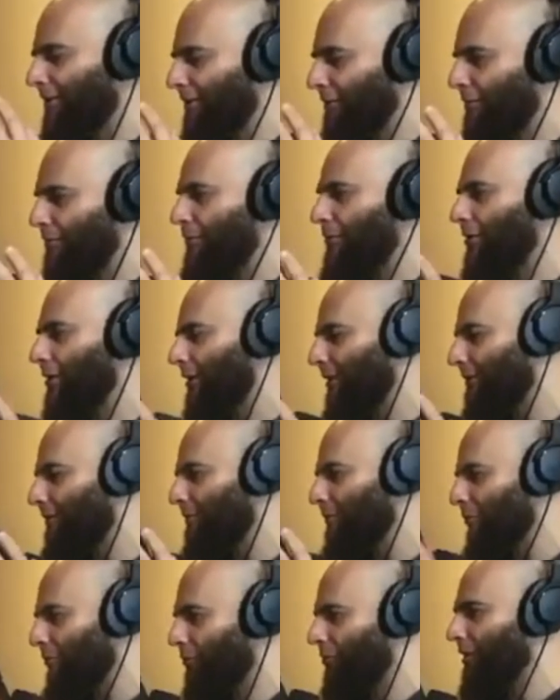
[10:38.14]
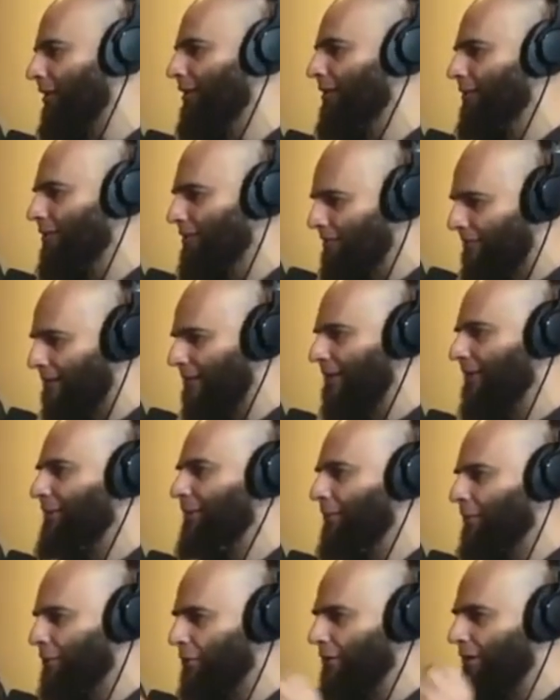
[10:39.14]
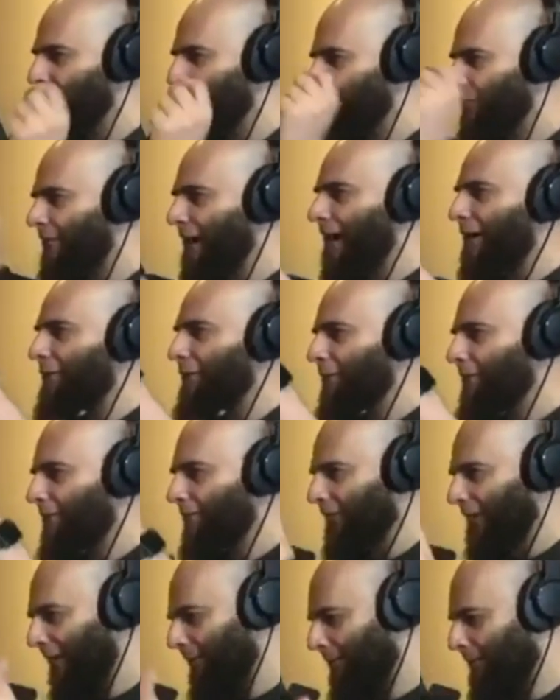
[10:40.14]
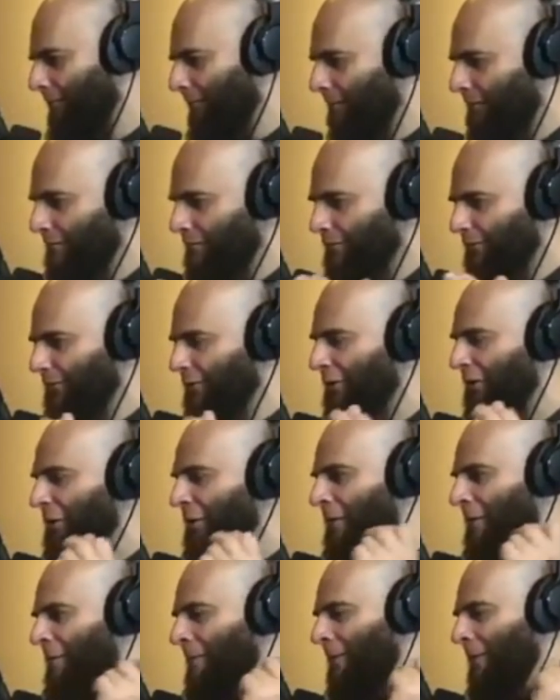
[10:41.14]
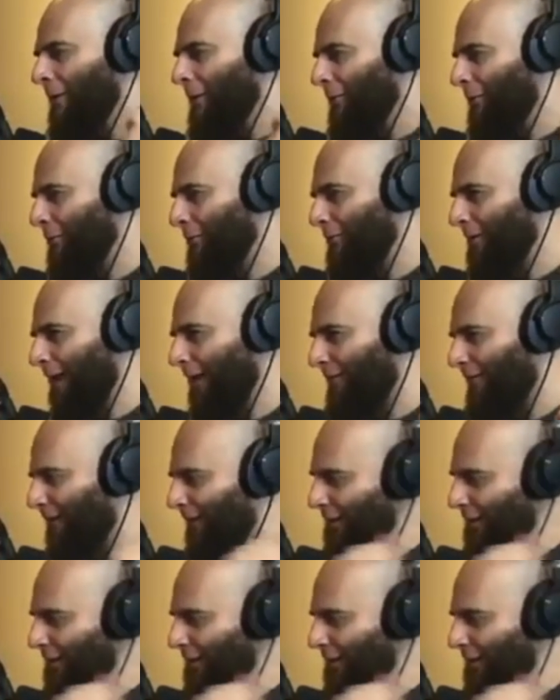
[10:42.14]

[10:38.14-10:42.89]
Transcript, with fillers: an important point to make when you interact with family members who have